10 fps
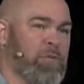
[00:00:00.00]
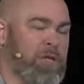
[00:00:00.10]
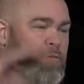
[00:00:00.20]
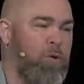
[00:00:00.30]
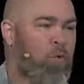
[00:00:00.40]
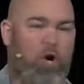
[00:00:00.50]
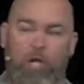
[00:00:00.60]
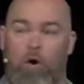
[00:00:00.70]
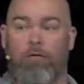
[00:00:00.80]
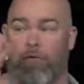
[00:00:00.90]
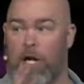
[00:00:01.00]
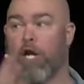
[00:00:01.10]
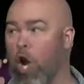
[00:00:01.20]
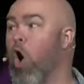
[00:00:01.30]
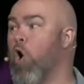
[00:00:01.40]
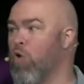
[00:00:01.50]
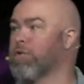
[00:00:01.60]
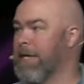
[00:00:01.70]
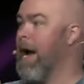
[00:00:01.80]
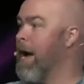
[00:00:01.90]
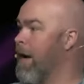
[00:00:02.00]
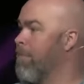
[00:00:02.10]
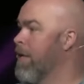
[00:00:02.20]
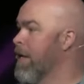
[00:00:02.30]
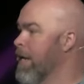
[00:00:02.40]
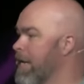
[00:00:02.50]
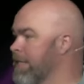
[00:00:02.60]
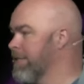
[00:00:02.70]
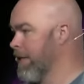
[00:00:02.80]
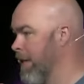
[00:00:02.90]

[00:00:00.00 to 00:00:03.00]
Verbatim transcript: with you, been working on for a long time, is the